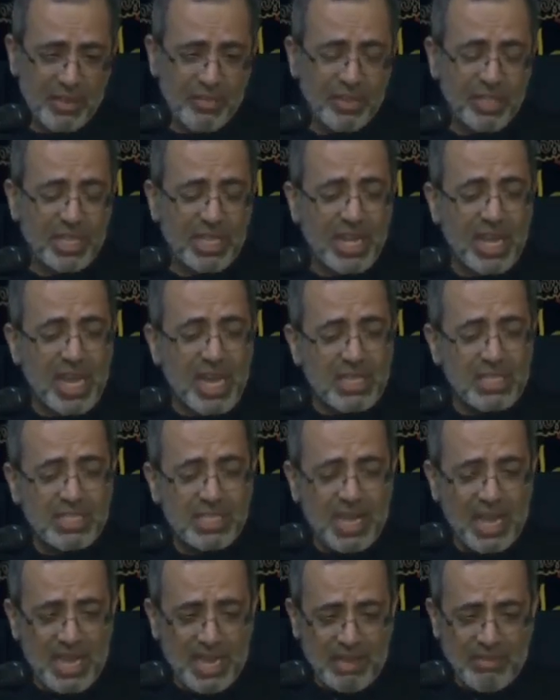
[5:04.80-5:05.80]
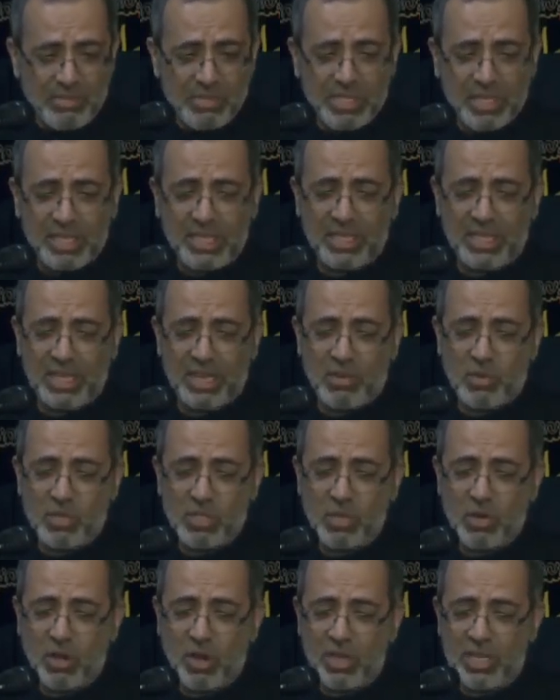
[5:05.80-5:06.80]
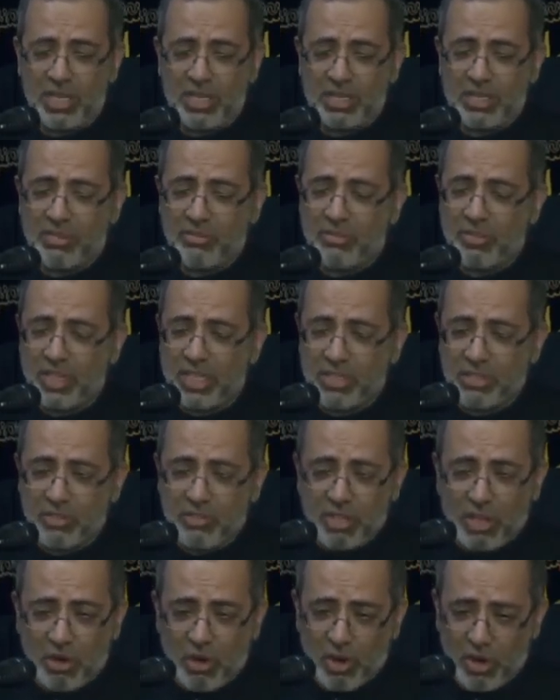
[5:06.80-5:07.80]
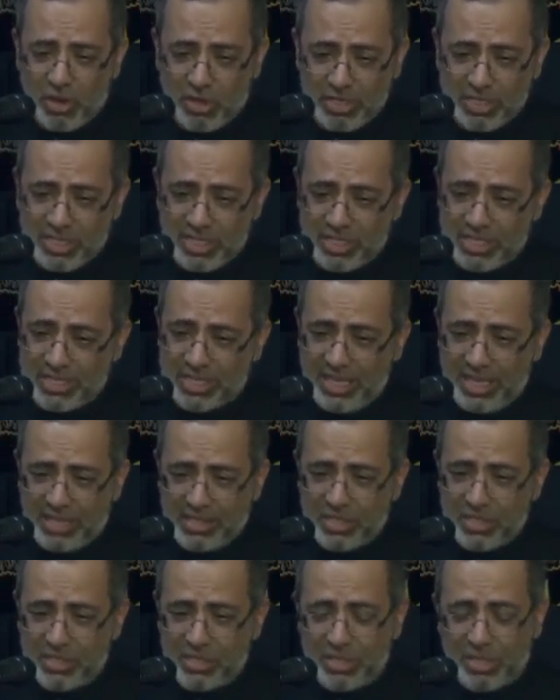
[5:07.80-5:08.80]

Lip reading: for the last time, Sakina was holding the feet of the horse and saying to